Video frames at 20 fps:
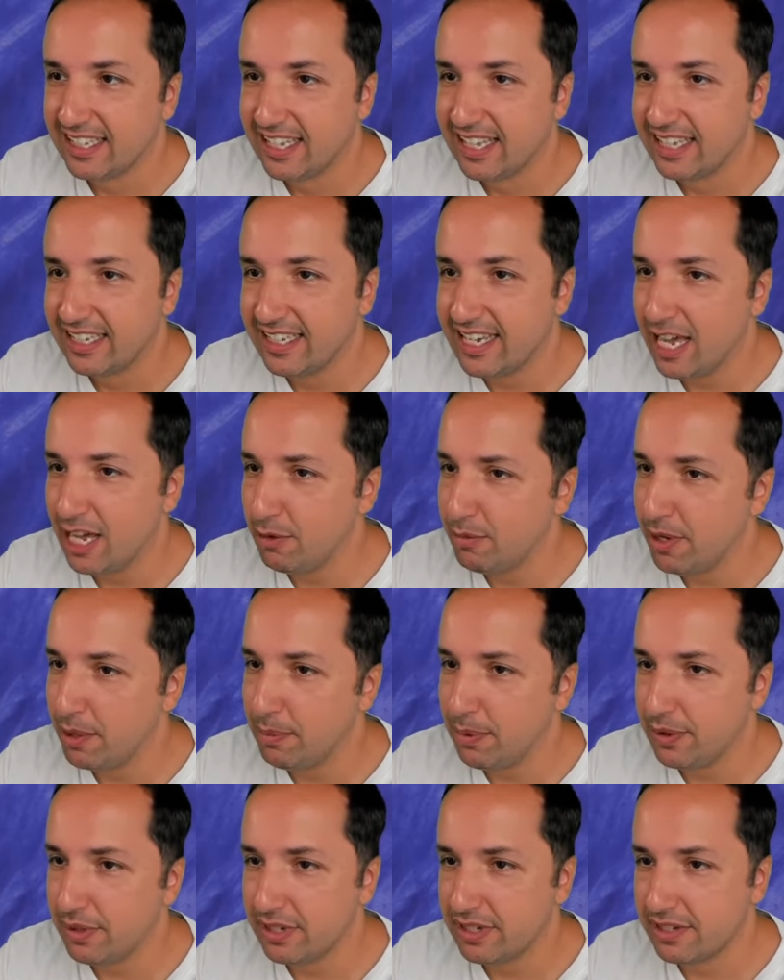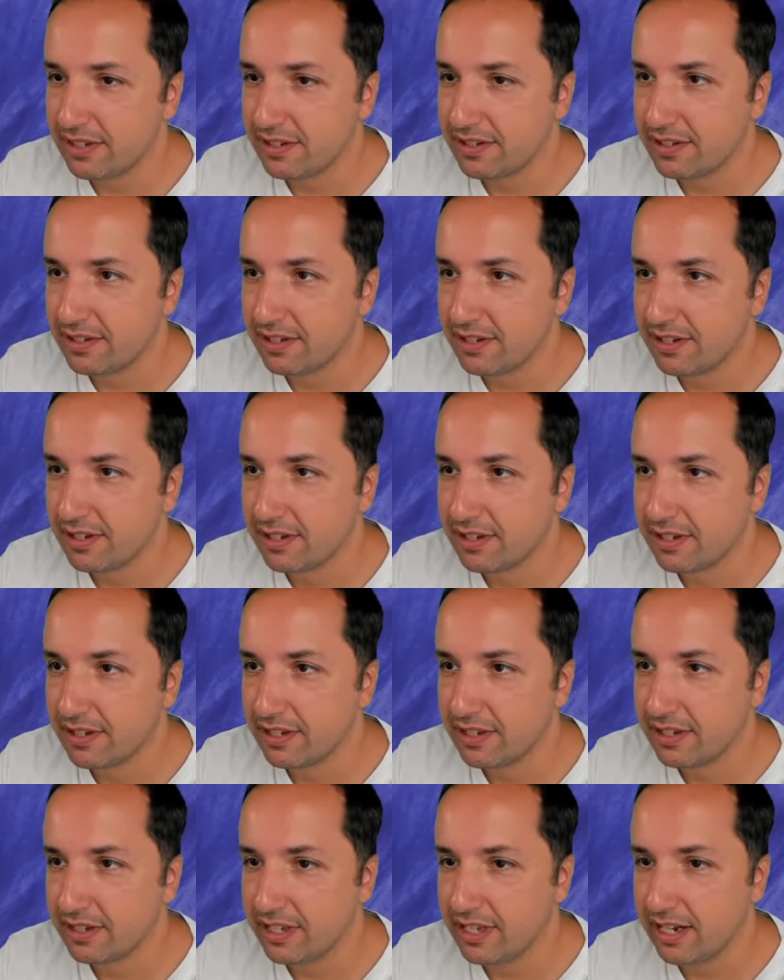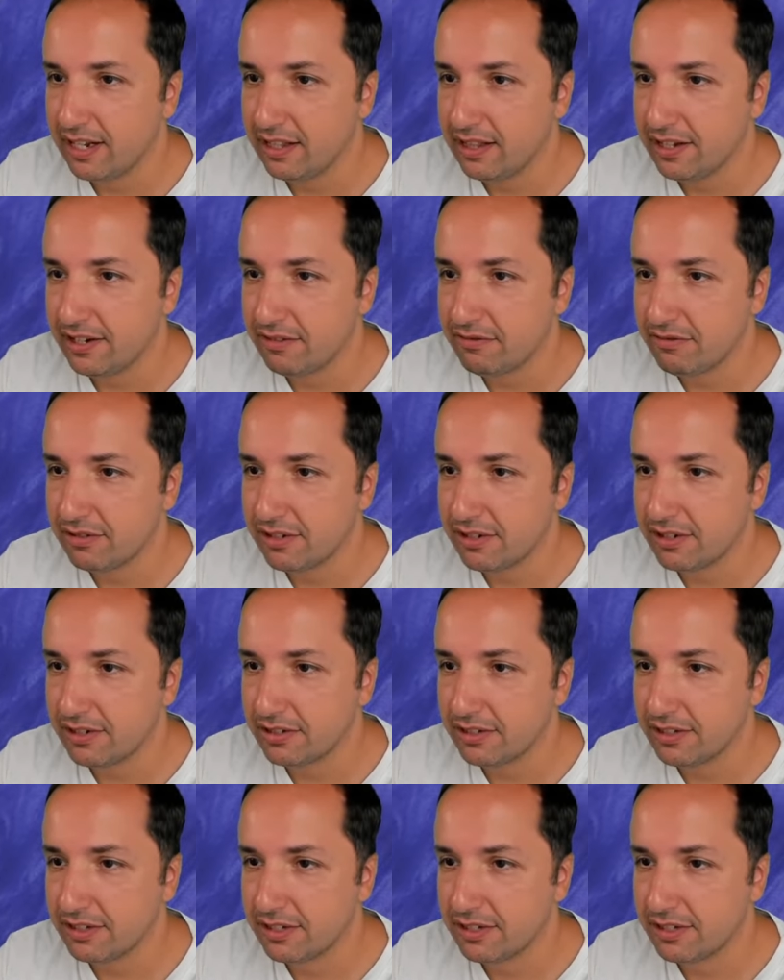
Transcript: Yeah, my pawn is... getting there first.